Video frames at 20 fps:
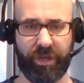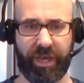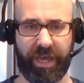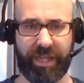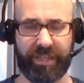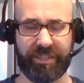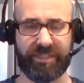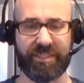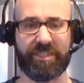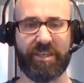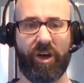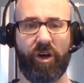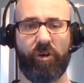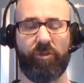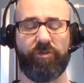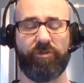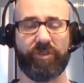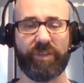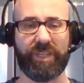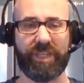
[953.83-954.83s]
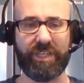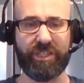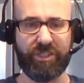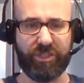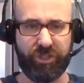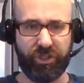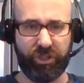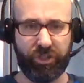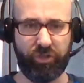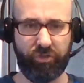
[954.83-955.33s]
And self leads
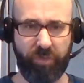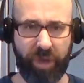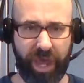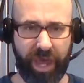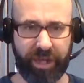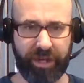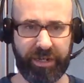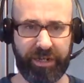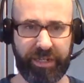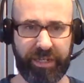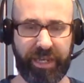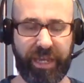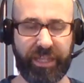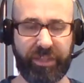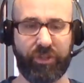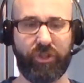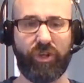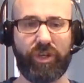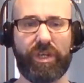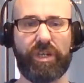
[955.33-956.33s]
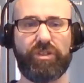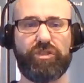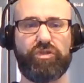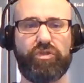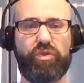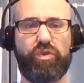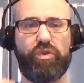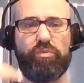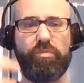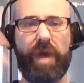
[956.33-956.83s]
to humanity and looking to
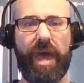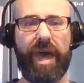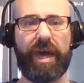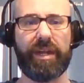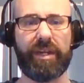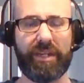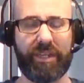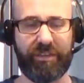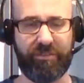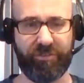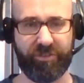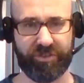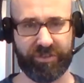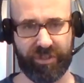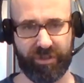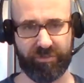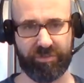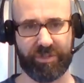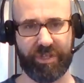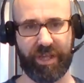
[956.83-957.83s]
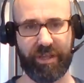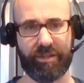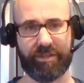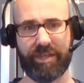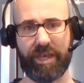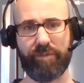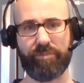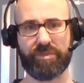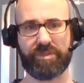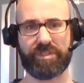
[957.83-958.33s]
humanity for some
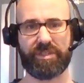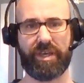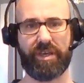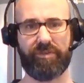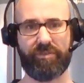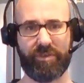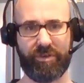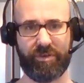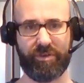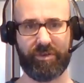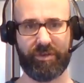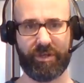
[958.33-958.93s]
type of savior.